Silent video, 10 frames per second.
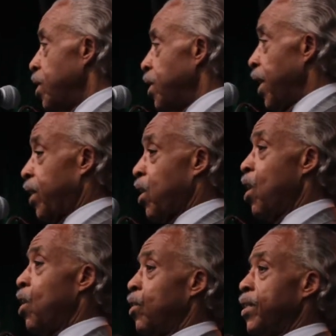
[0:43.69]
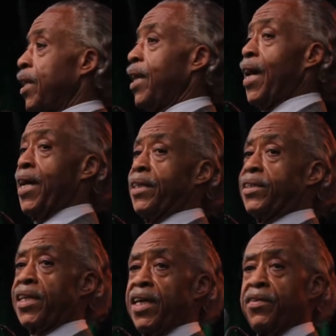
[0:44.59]
They called the Atlantic
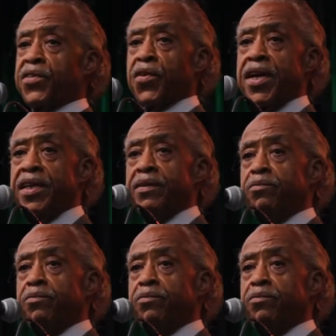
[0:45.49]
slave trade.